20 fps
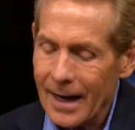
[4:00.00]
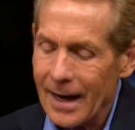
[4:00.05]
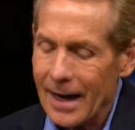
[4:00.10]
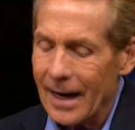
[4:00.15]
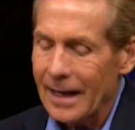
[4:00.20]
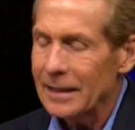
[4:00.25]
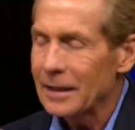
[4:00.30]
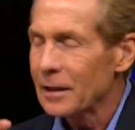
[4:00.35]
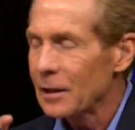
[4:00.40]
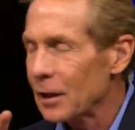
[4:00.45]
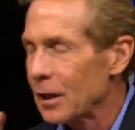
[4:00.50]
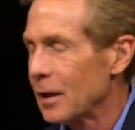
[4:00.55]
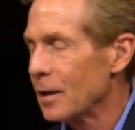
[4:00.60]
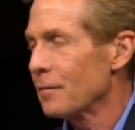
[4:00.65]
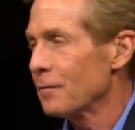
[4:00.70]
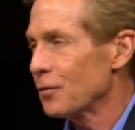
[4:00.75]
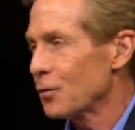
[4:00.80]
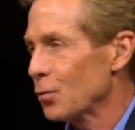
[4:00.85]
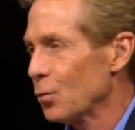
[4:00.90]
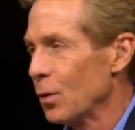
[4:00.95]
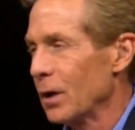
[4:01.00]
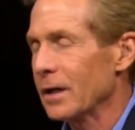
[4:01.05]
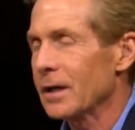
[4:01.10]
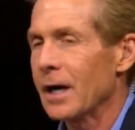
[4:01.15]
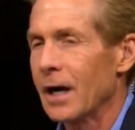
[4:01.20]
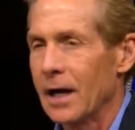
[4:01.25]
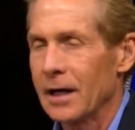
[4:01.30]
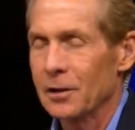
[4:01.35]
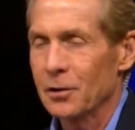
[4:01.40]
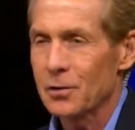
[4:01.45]
I loved what
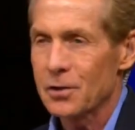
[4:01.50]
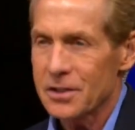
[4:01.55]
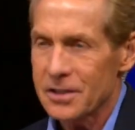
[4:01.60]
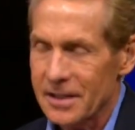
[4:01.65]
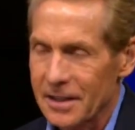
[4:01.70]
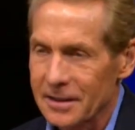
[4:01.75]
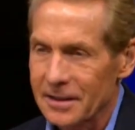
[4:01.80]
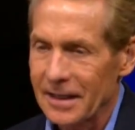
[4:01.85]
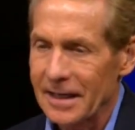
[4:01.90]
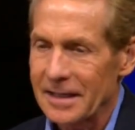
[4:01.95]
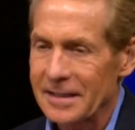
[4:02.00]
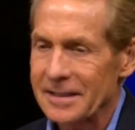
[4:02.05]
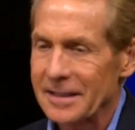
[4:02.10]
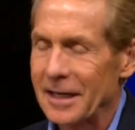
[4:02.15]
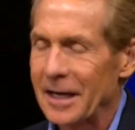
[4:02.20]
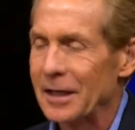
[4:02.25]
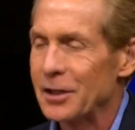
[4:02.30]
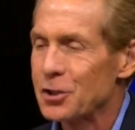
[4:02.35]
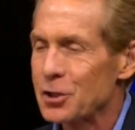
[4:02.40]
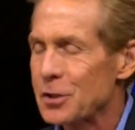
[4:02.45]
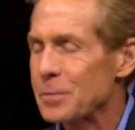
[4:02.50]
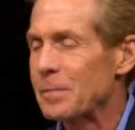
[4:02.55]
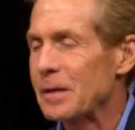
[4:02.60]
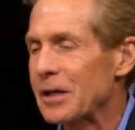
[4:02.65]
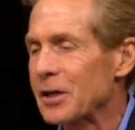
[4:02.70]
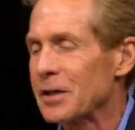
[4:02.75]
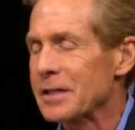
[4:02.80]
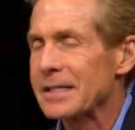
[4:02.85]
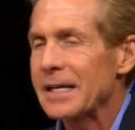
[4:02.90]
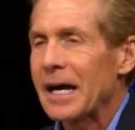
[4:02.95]
Kyler said last night just
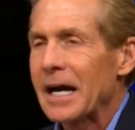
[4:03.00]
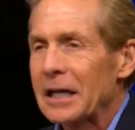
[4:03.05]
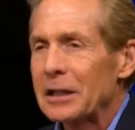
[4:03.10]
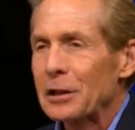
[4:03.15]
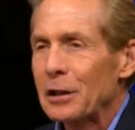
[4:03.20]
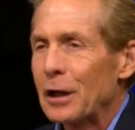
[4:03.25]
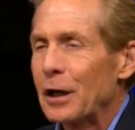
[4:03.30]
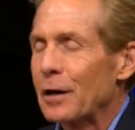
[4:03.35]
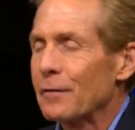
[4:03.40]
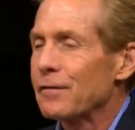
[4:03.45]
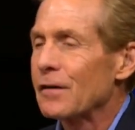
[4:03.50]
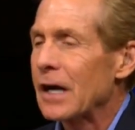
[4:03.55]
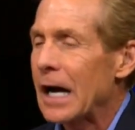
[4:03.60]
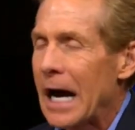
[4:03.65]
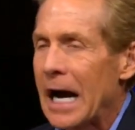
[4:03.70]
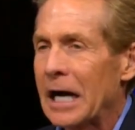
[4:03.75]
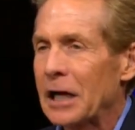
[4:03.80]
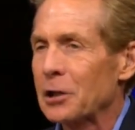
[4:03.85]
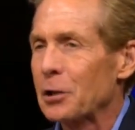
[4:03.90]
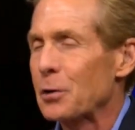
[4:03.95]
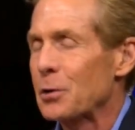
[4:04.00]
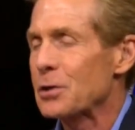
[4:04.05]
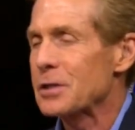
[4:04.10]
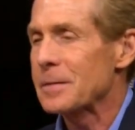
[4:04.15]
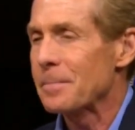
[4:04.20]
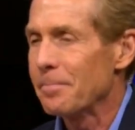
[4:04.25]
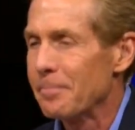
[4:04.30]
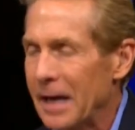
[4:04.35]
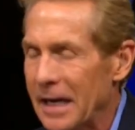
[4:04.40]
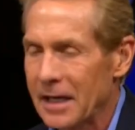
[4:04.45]
because I love Kyler's
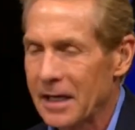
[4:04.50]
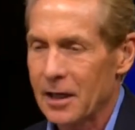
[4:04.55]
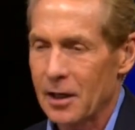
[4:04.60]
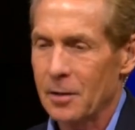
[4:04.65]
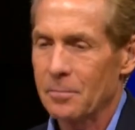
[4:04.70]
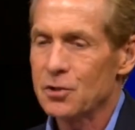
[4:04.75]
makeup.